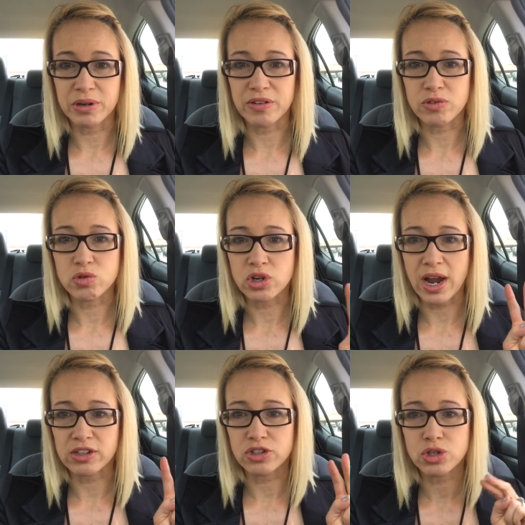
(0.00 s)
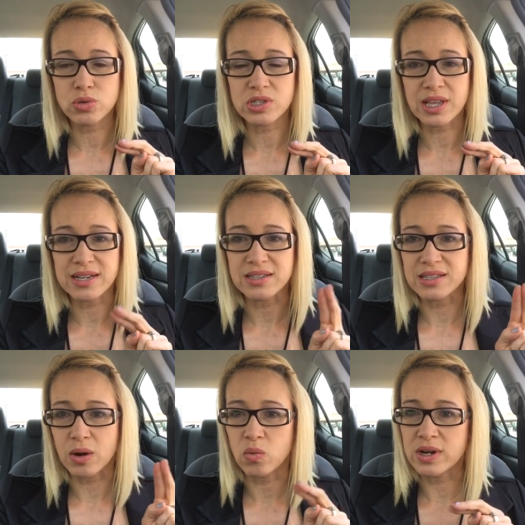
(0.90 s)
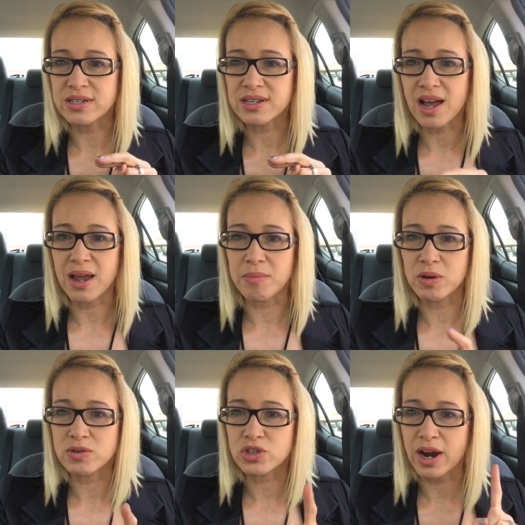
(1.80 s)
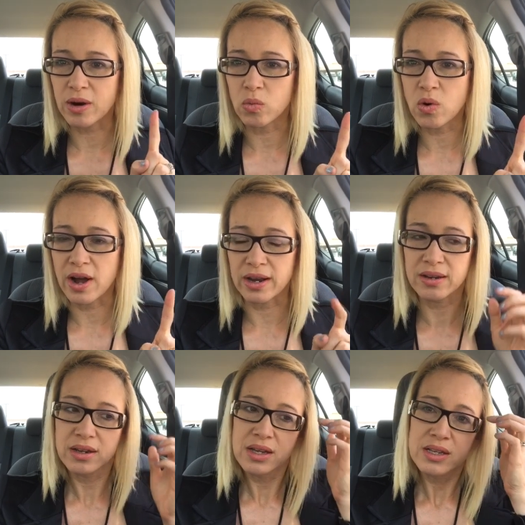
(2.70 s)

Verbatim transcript: But if you tracked two slices at one time, it would track one.